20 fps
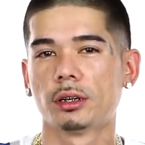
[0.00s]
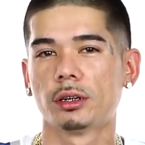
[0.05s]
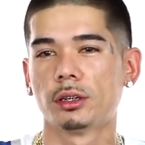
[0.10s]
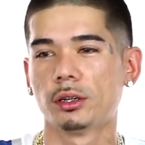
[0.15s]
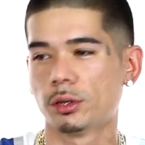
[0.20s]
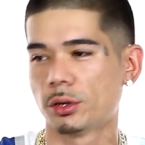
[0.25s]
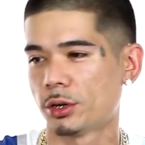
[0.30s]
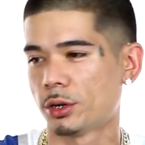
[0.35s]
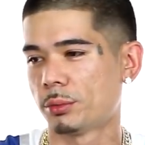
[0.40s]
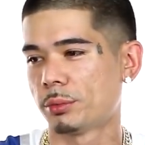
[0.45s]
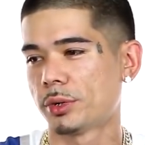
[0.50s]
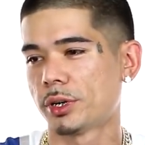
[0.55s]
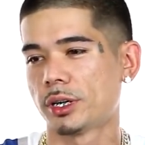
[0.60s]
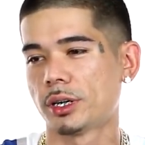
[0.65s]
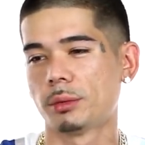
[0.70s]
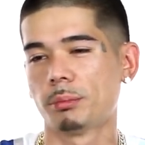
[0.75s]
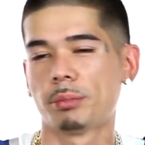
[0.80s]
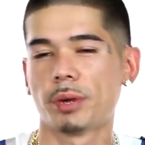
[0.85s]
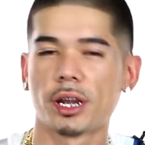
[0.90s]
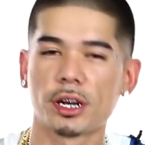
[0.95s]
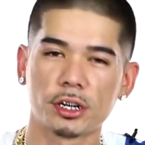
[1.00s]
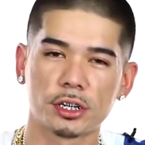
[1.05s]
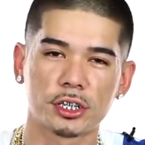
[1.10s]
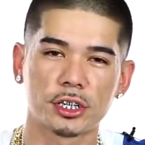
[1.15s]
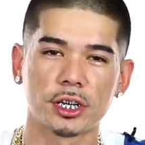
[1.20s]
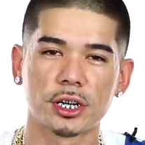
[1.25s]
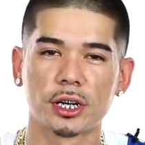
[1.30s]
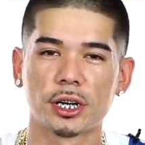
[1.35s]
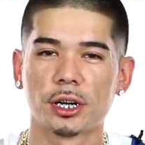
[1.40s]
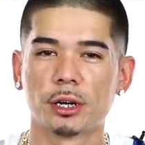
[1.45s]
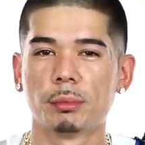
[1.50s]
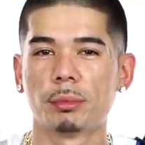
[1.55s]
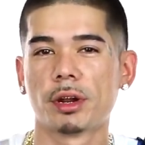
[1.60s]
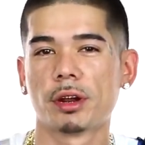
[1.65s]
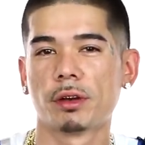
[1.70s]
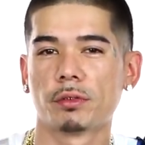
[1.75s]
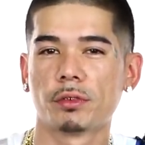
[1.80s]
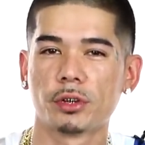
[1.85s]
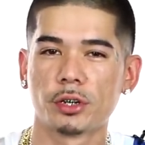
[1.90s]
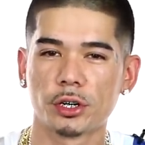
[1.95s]
You know what I mean? Better shit in them
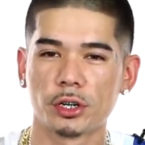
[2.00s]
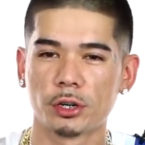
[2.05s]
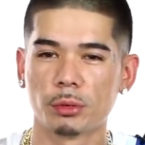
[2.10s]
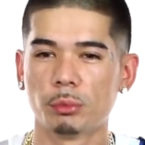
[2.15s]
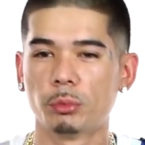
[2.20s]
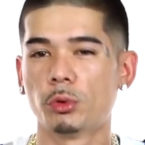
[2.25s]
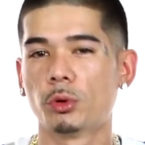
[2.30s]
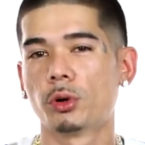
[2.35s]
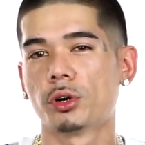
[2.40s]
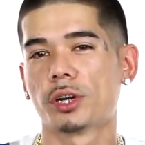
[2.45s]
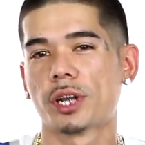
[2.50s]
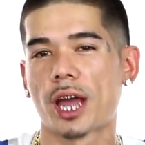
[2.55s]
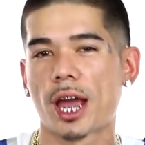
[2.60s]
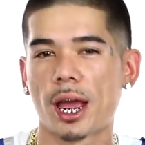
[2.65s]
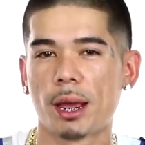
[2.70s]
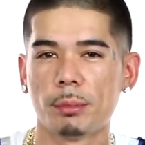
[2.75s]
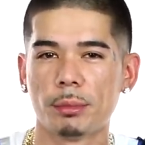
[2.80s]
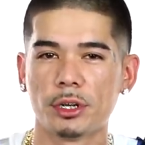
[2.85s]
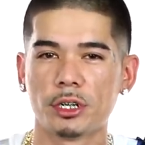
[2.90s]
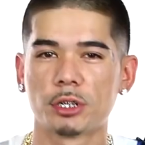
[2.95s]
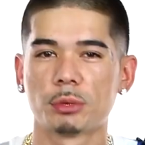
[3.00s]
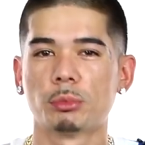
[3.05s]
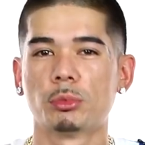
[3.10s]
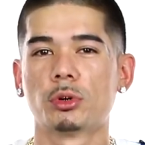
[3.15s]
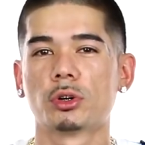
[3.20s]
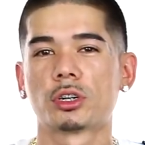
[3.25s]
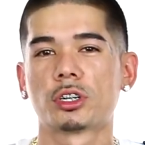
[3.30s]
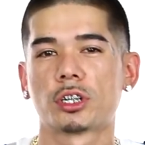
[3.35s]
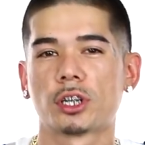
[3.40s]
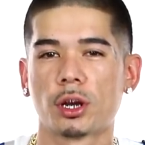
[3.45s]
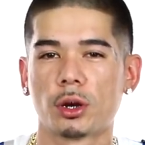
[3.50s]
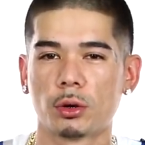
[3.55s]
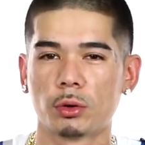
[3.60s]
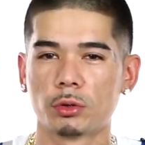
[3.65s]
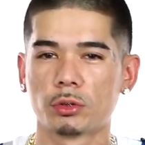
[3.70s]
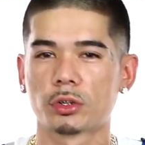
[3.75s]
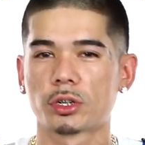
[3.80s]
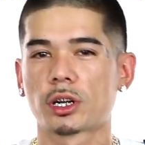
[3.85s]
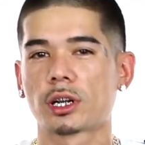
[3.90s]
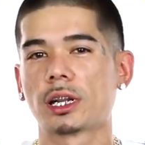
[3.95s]
every year. More mm. diamonds, more
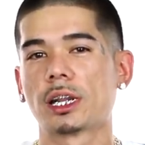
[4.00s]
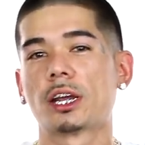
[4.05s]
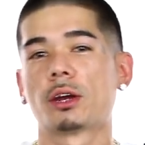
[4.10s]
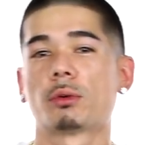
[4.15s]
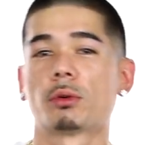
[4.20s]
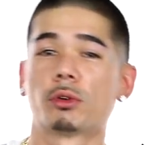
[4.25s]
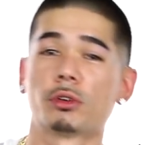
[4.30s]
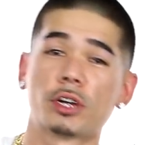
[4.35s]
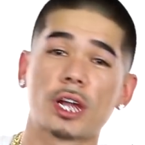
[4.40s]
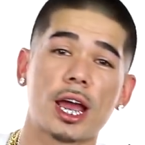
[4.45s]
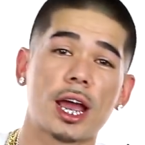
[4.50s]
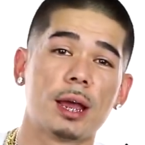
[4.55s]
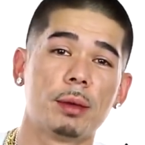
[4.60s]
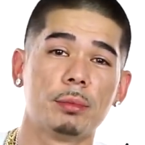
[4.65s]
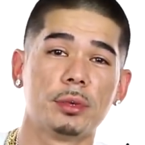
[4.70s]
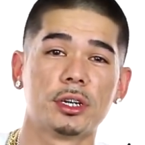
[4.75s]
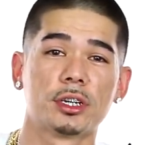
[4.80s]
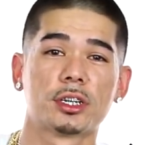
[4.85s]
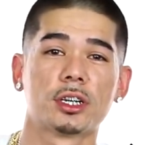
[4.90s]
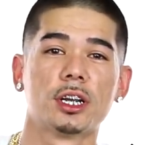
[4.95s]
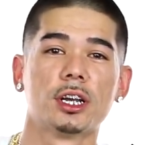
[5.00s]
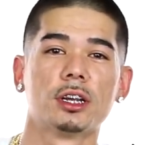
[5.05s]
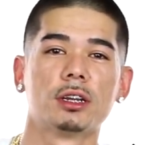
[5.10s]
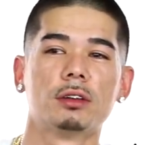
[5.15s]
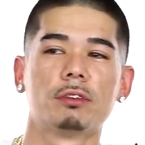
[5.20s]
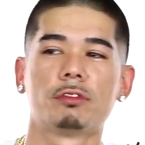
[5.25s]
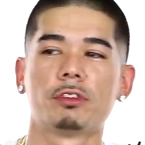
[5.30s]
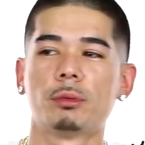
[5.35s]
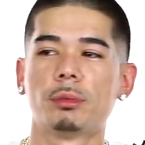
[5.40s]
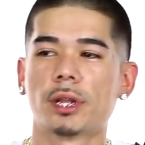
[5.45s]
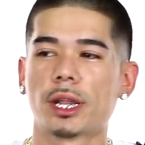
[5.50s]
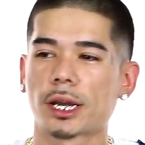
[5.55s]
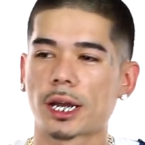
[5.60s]
stones, clearer diamonds. You feel me?